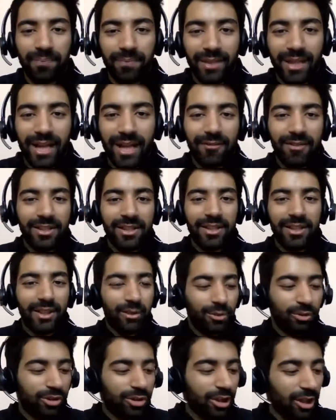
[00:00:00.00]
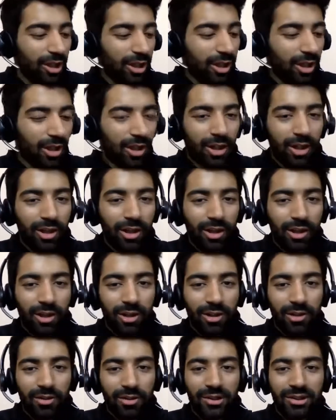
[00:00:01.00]
They have this huge
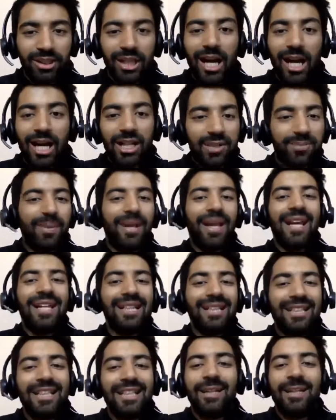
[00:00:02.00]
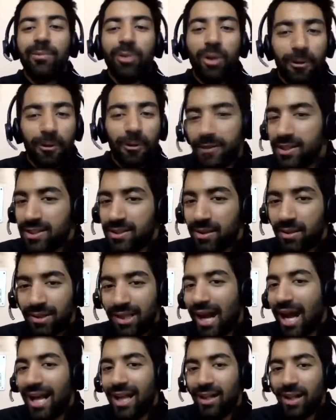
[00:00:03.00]
uh, Taj Mahal themed office.
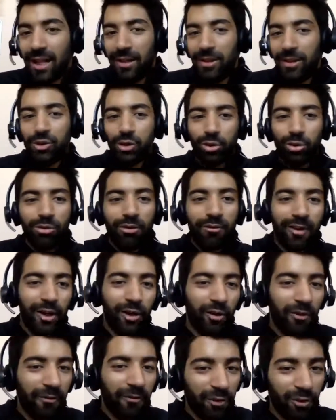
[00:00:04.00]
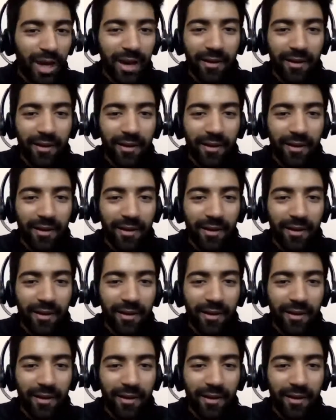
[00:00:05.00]
I'll show you a video if you